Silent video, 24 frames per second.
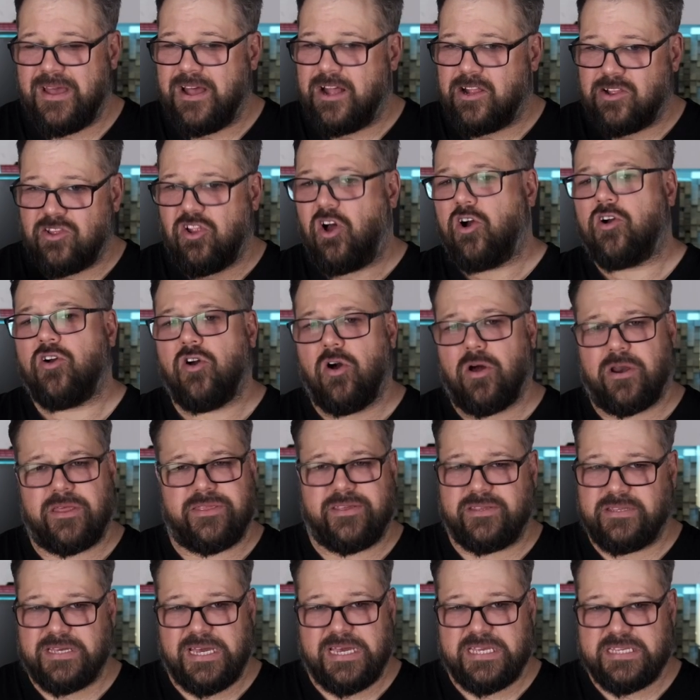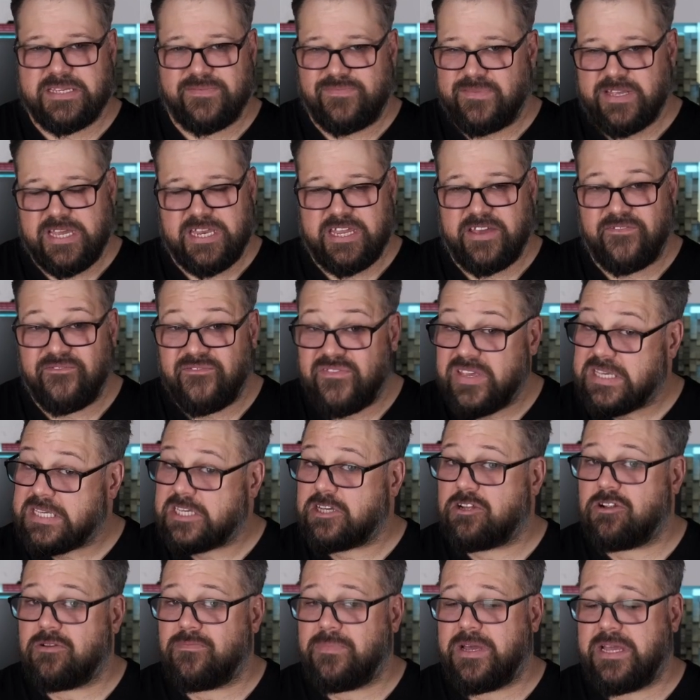Long gone are the days of needing
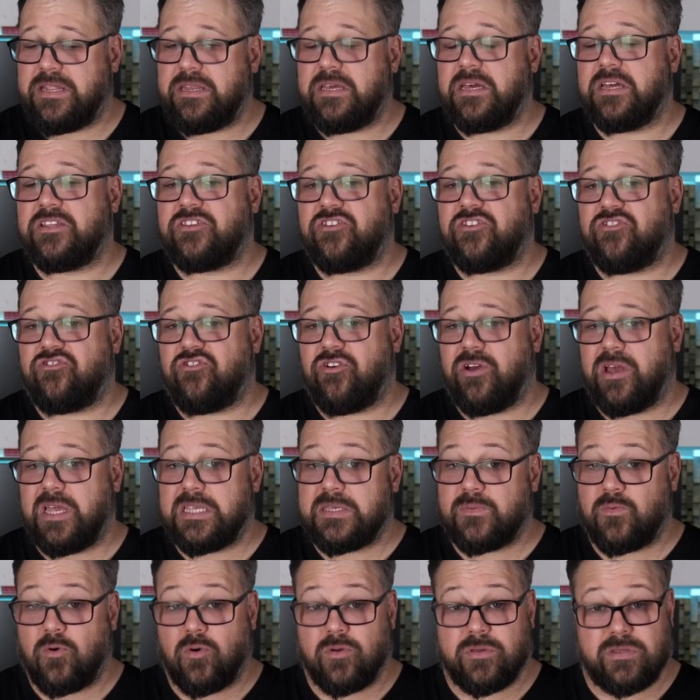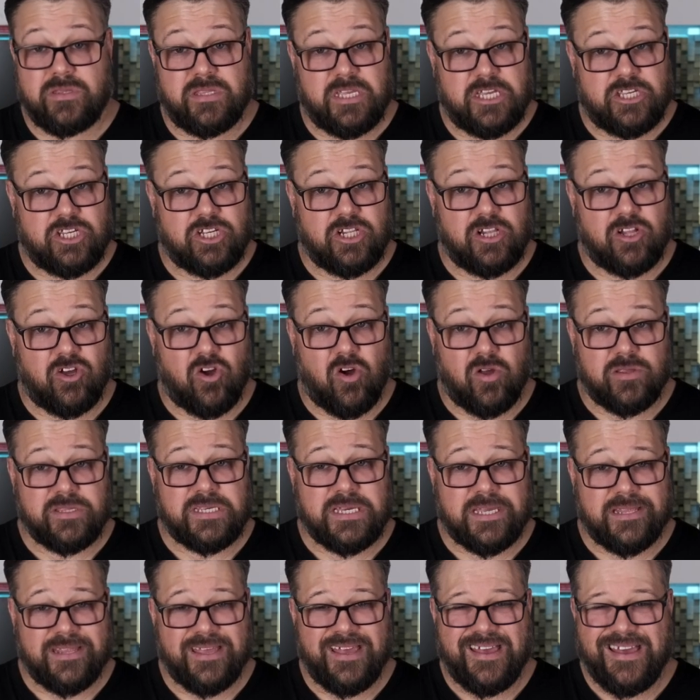physical media to transport digital
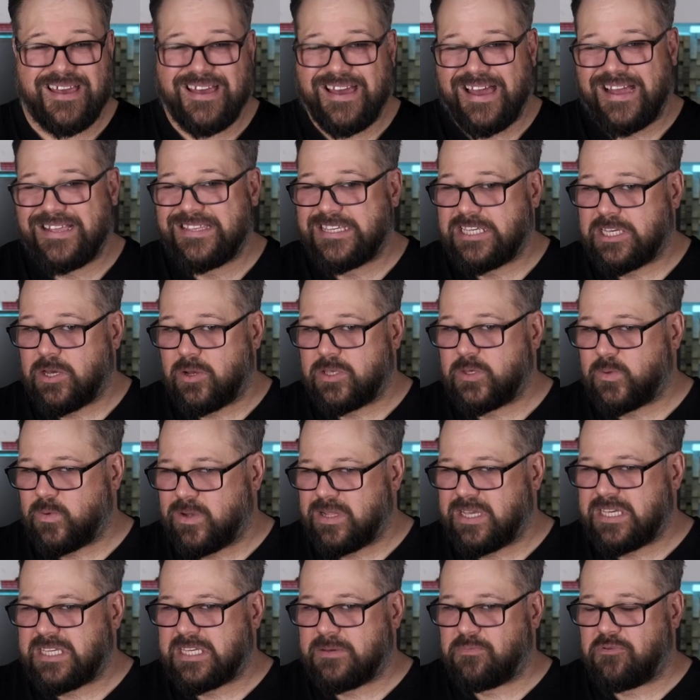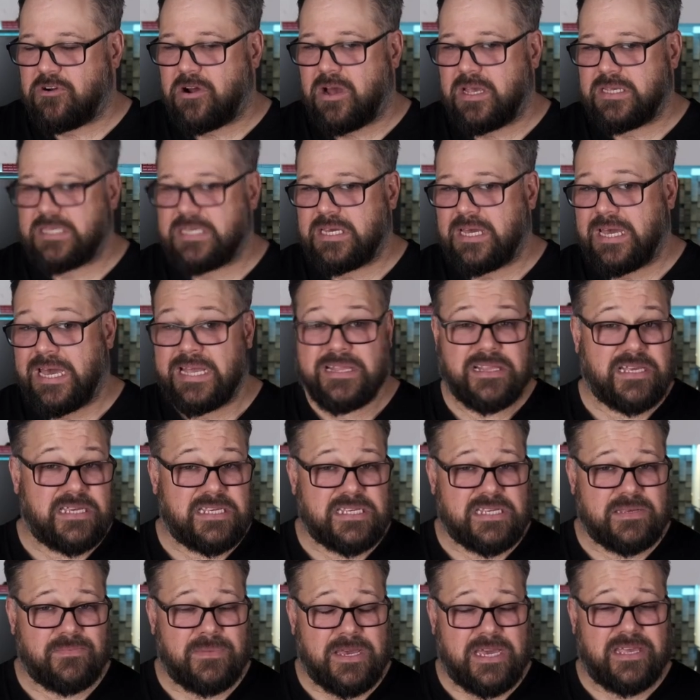content. And so it's really surprising, at least
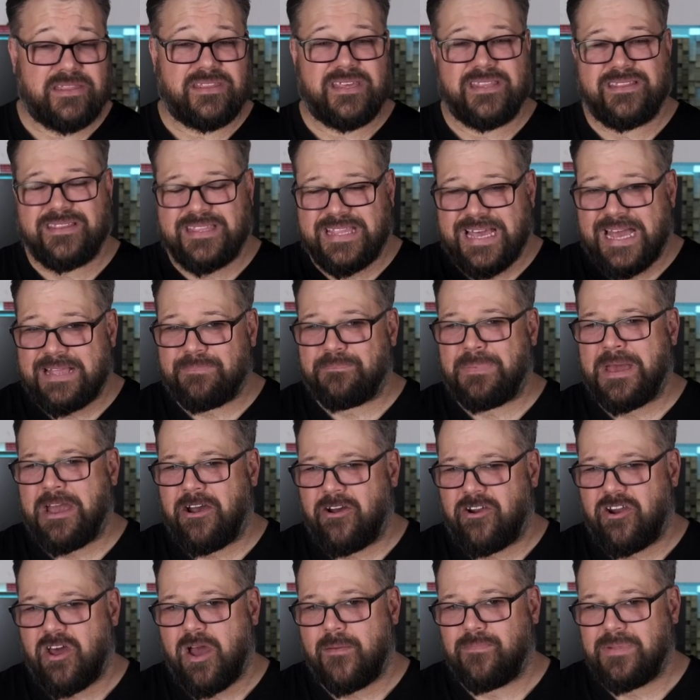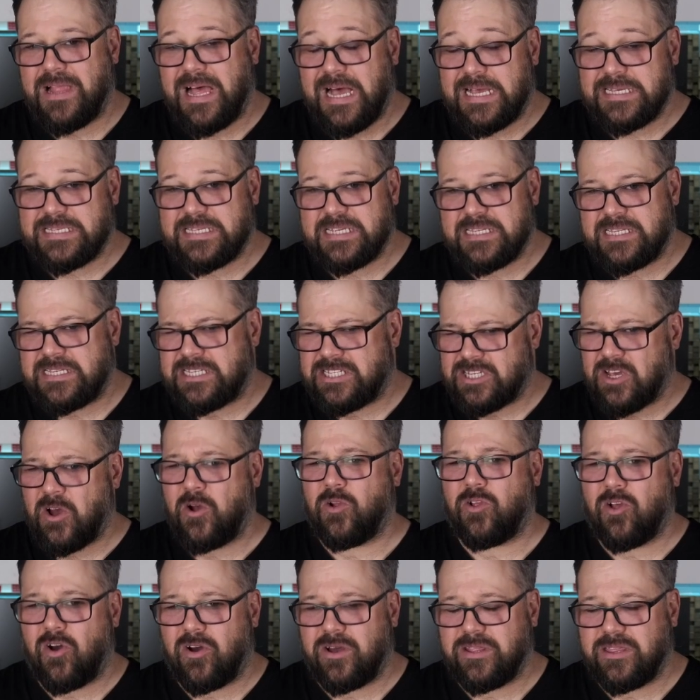to me, that that paradigm lasted so
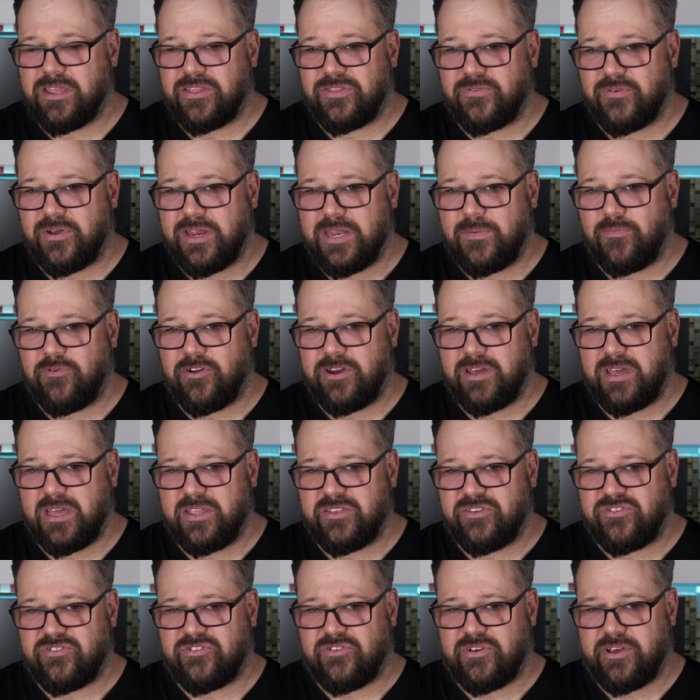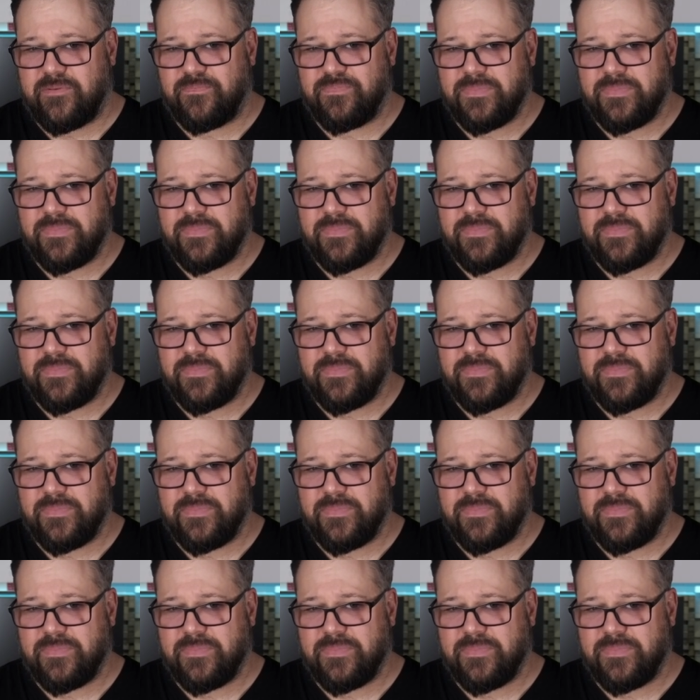long in the 3D printing industry.